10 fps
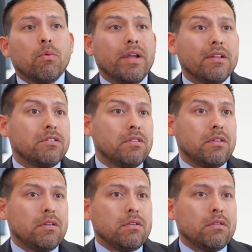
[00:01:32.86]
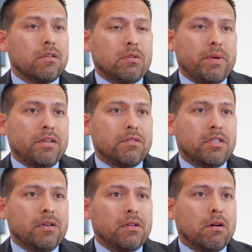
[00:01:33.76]
we can see those patients
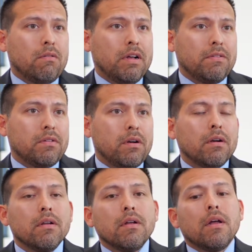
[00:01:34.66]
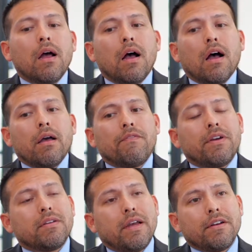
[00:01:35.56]
here at the Heart Valve Center. Uh, if you
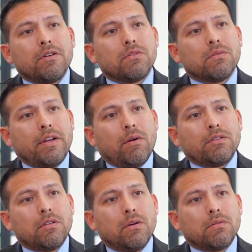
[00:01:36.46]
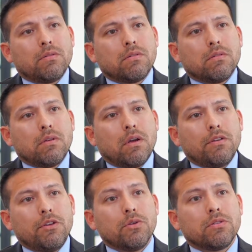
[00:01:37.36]
get diagnosed with aortic stenosis, uh,
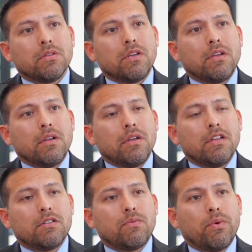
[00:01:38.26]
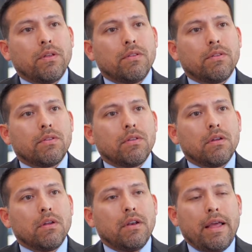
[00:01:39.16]
usually it's with
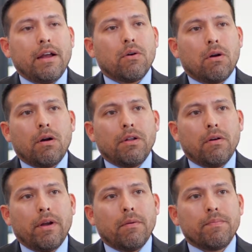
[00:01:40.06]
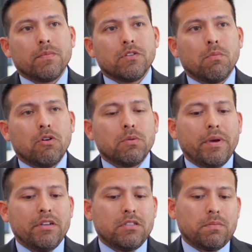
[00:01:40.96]
an echocardiogram. So most
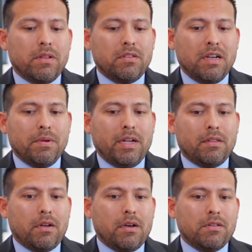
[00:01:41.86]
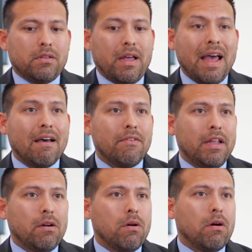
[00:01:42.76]
patients by the time they get to us have an
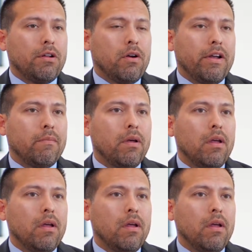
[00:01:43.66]
echocardiogram